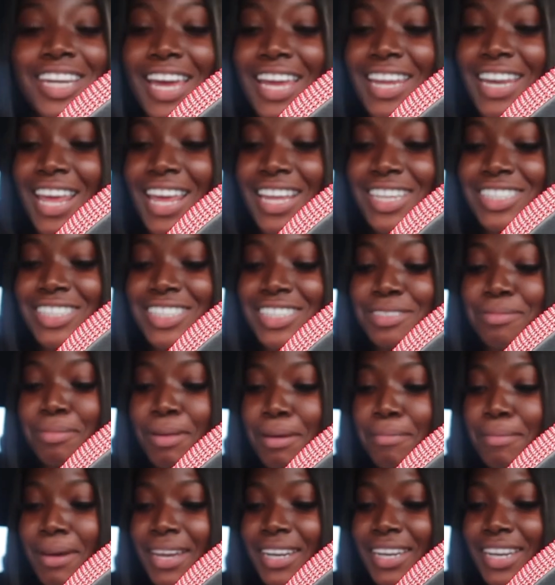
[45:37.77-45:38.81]
like, that just
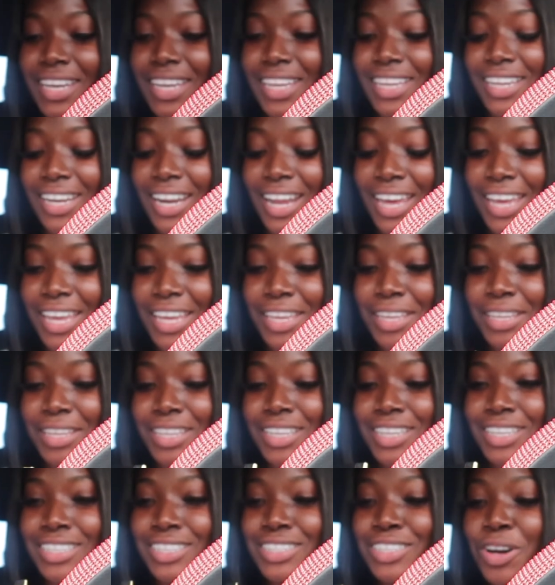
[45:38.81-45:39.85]
made my day.
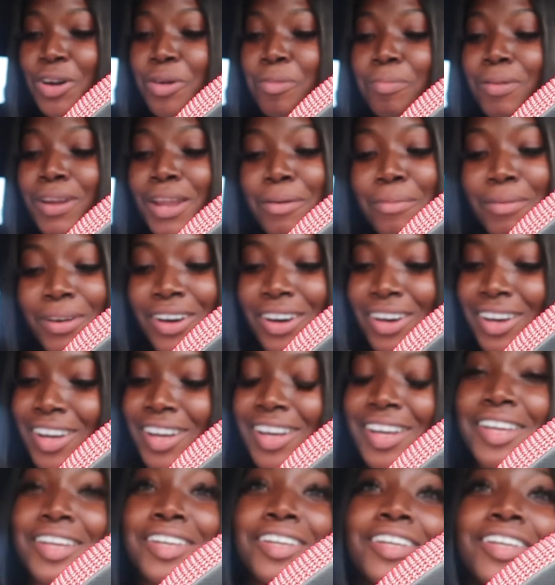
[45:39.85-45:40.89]
Like, don't play with
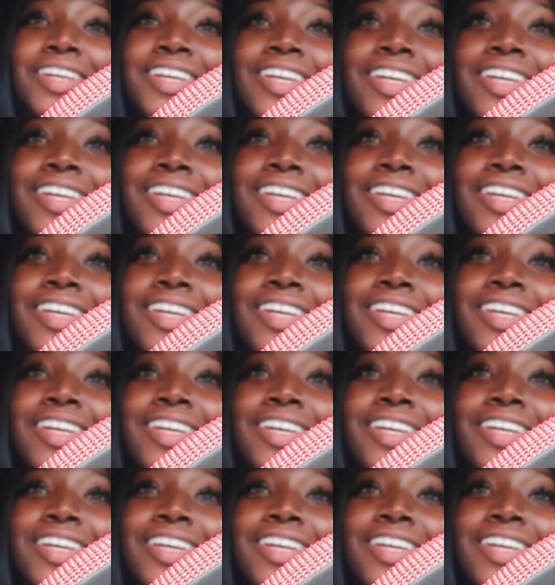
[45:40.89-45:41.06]
her.